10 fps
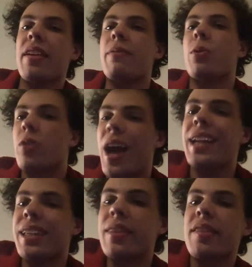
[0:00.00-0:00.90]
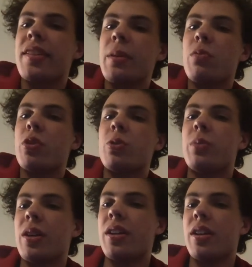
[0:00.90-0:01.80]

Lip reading: if they're not in the same room.